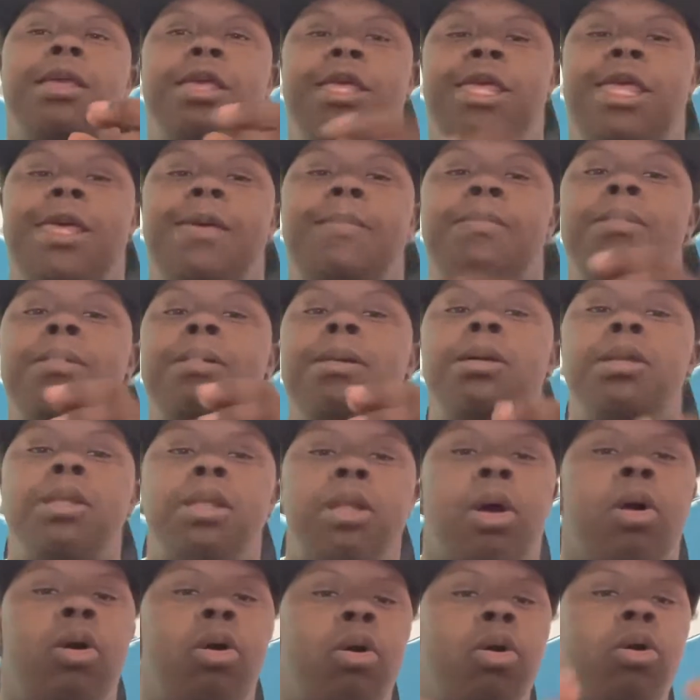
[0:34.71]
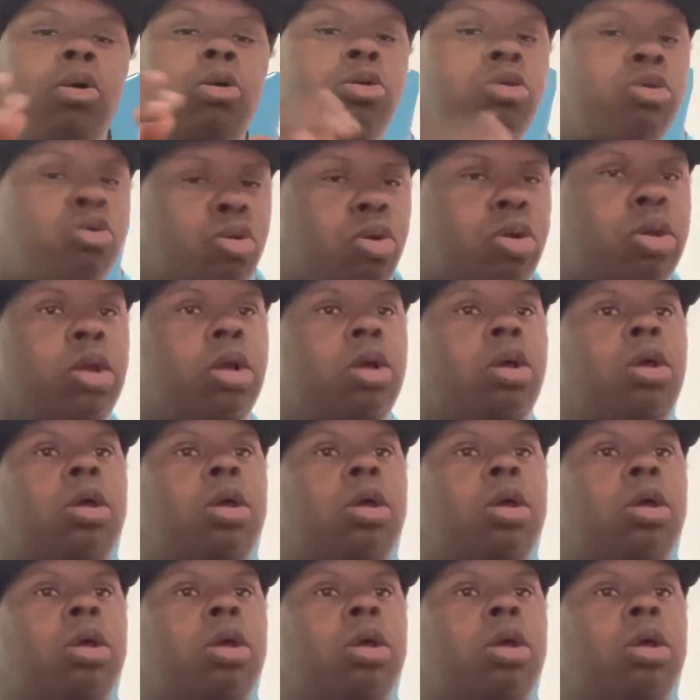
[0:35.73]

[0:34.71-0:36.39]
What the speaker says: See me long, guys.